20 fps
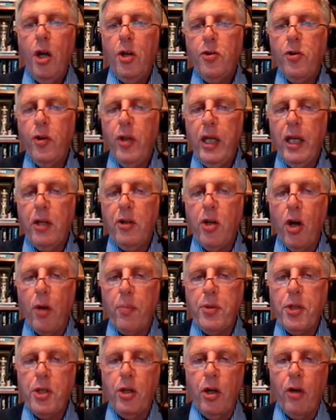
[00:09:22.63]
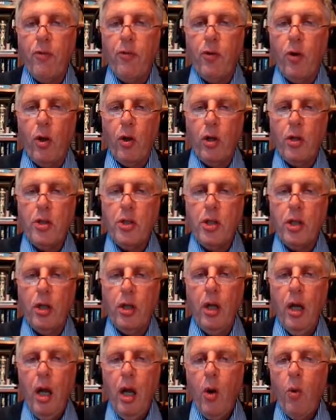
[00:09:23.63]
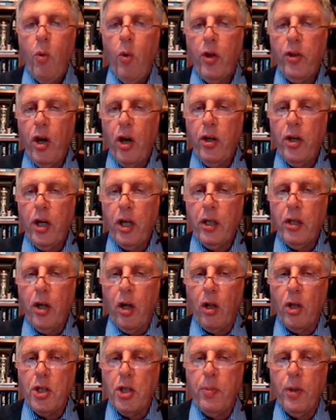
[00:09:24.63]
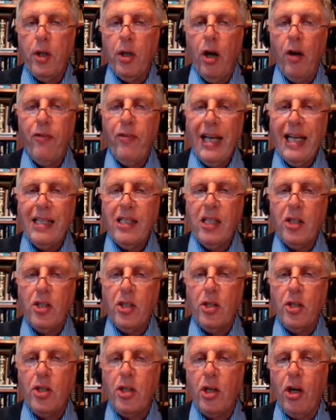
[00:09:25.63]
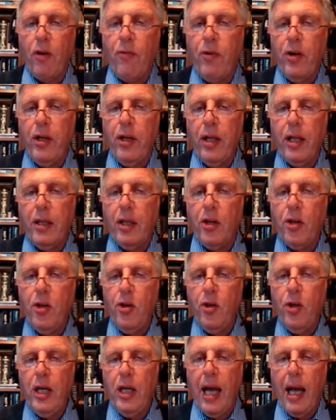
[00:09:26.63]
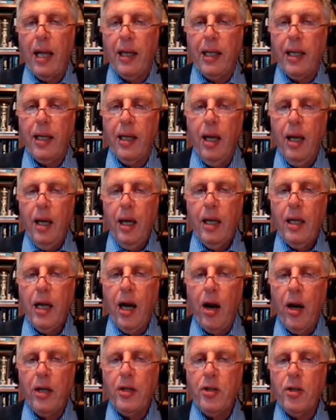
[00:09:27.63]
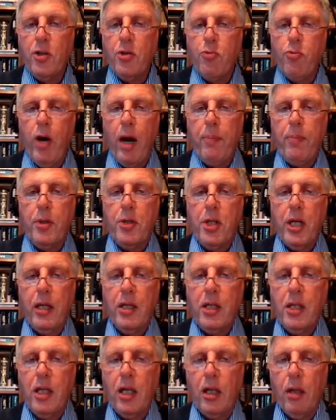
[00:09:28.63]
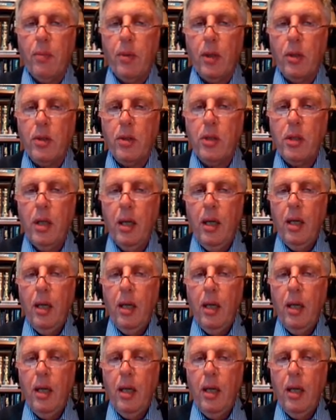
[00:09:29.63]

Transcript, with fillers: to the adoption of Rawlinson without acknowledgement of Hincks's discovery that the Cuneitic characters represent syllables.